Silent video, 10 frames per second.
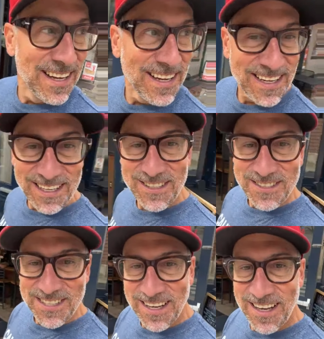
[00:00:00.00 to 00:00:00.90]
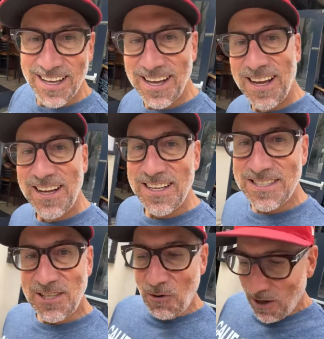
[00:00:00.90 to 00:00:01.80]
He goes, it's
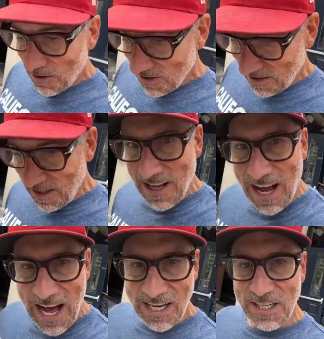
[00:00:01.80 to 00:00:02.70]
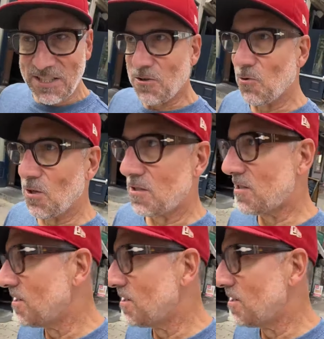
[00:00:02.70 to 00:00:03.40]
so I don't see the hockey scores.